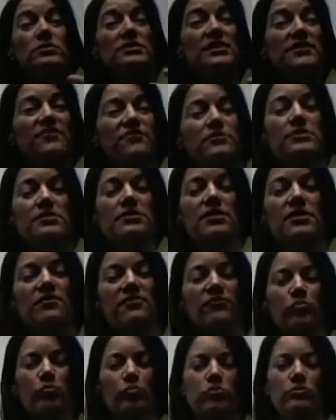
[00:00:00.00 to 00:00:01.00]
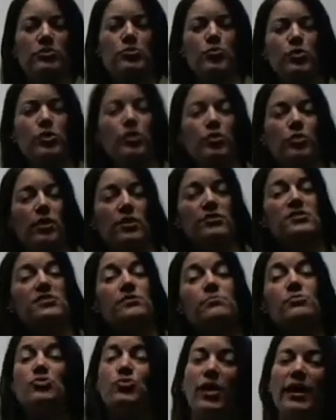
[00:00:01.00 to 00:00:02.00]
different set of rules when you are
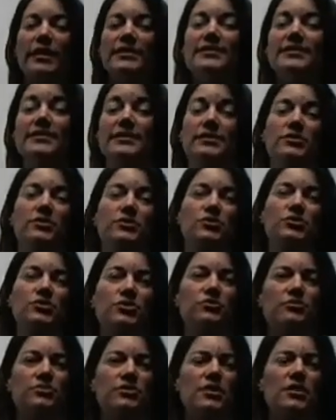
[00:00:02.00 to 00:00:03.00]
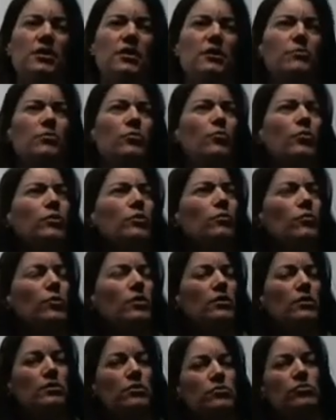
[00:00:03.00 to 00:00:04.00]
subtracting integers, but we don't
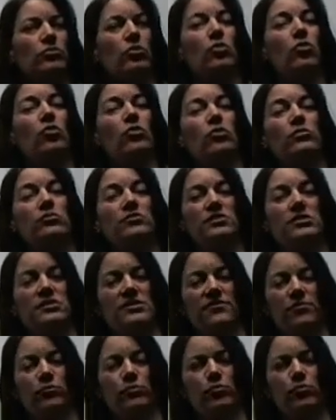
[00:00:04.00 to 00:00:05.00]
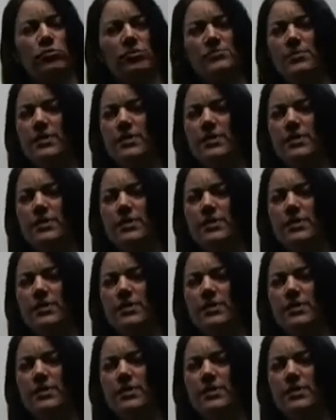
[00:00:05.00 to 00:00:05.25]
want to learn all these different rules